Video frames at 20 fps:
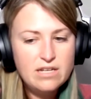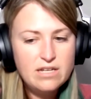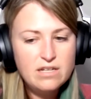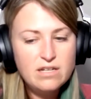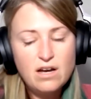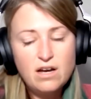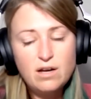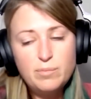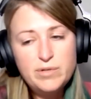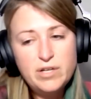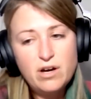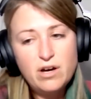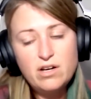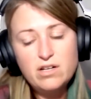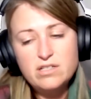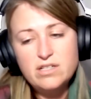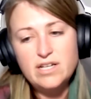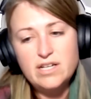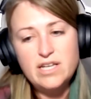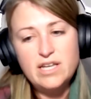I'll be
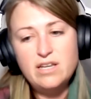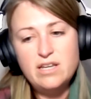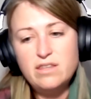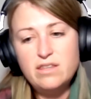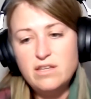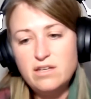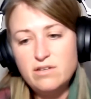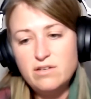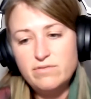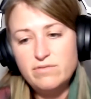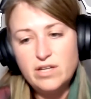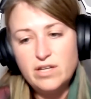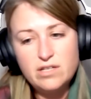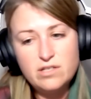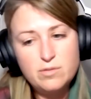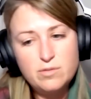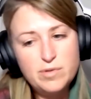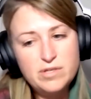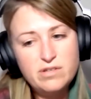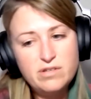honest, I can't think of like a
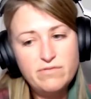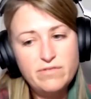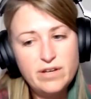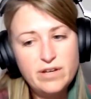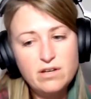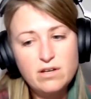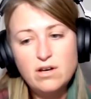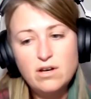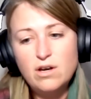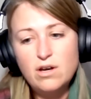specific